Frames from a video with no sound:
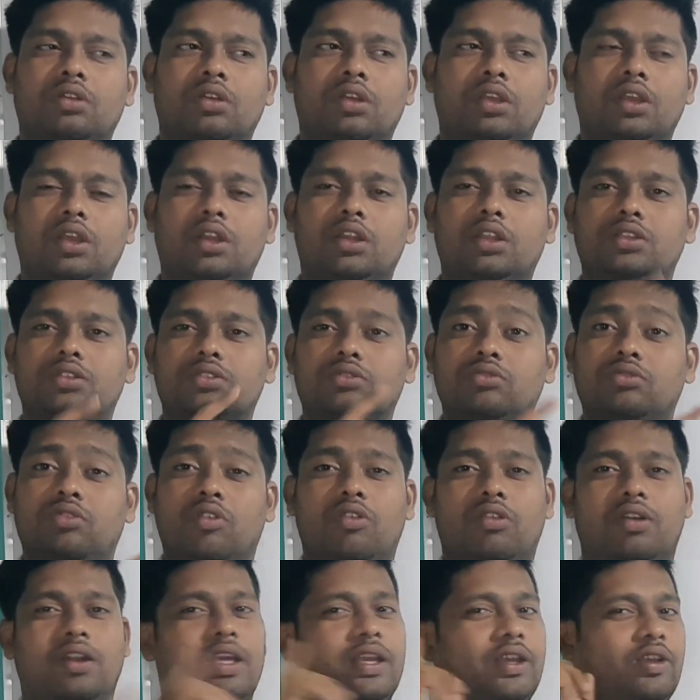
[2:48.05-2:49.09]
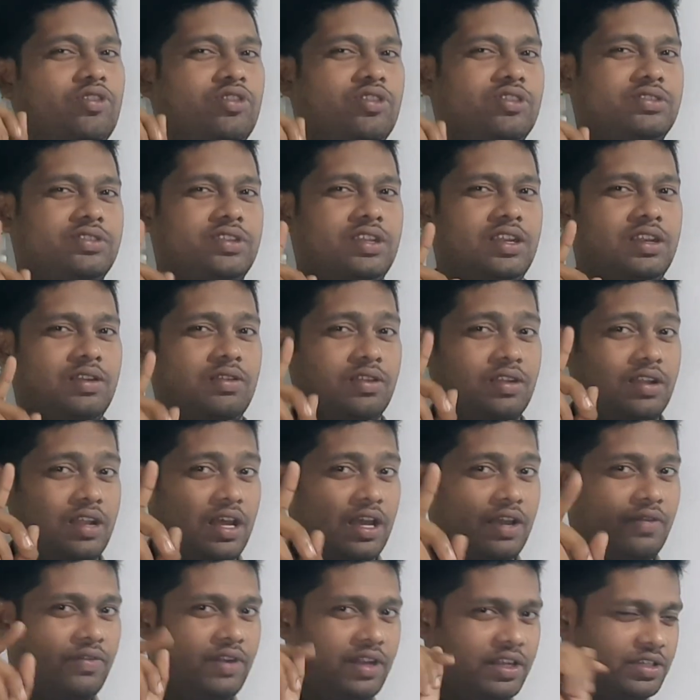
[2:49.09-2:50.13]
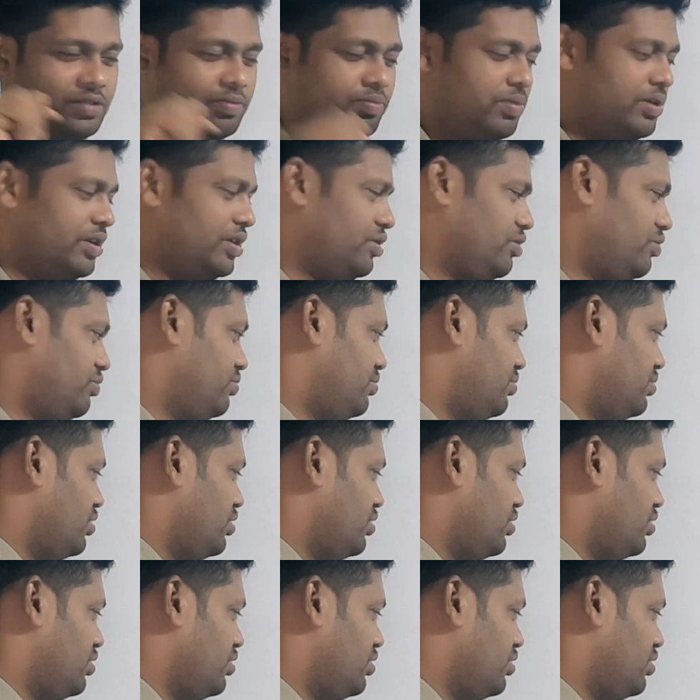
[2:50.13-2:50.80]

It is not lying on the screen. I will explain it.